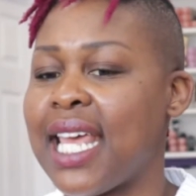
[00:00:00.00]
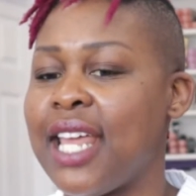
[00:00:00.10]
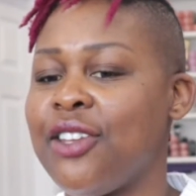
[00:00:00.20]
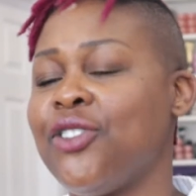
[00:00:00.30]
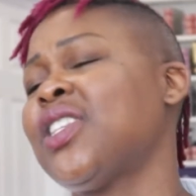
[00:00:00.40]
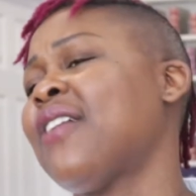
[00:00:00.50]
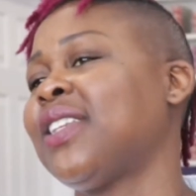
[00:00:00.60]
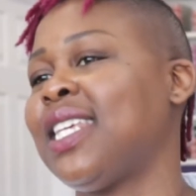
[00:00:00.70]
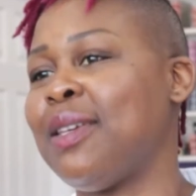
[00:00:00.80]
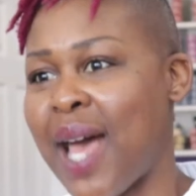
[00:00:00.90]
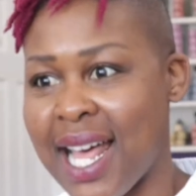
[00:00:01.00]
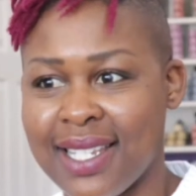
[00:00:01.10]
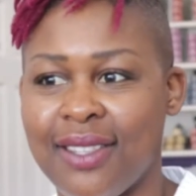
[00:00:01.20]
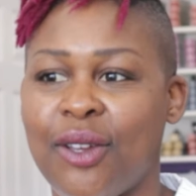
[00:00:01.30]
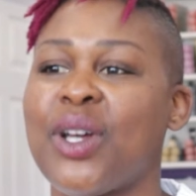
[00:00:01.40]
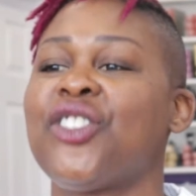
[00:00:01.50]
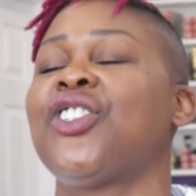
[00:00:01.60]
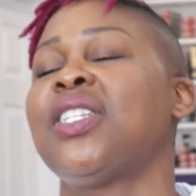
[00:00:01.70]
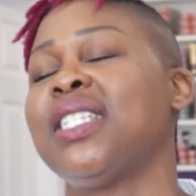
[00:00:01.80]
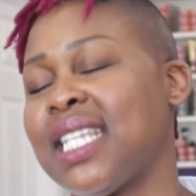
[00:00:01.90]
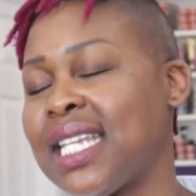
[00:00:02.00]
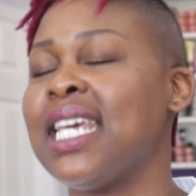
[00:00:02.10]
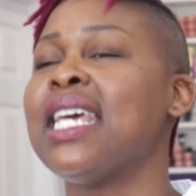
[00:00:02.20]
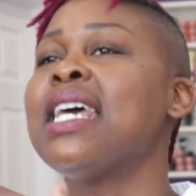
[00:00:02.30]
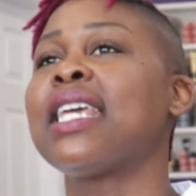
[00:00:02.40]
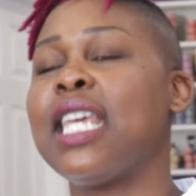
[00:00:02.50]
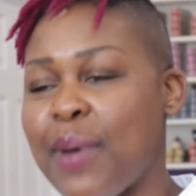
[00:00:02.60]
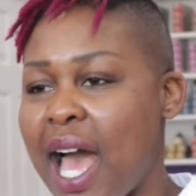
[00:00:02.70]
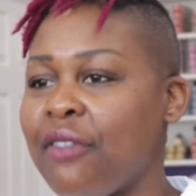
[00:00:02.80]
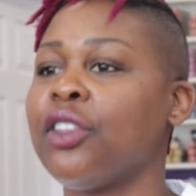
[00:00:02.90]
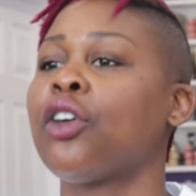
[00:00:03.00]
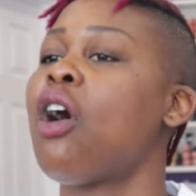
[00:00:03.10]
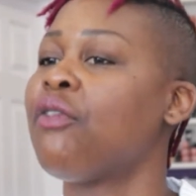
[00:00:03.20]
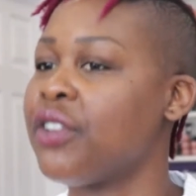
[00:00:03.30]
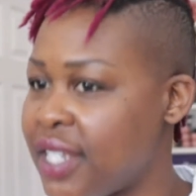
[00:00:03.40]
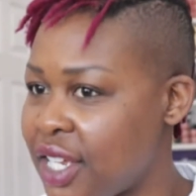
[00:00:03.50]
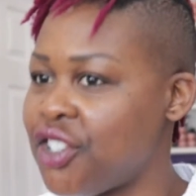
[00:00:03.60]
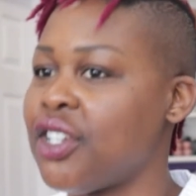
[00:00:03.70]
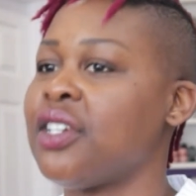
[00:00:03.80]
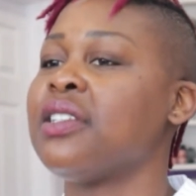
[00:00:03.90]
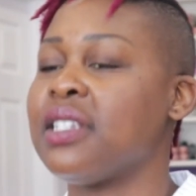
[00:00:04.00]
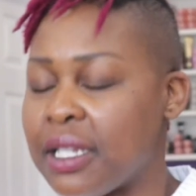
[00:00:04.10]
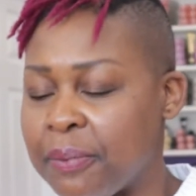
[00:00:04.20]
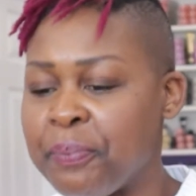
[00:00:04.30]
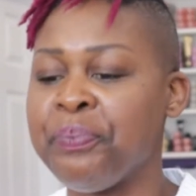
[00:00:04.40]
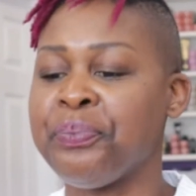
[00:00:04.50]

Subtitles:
and you just have to keep asking the questions and keep having the conversations and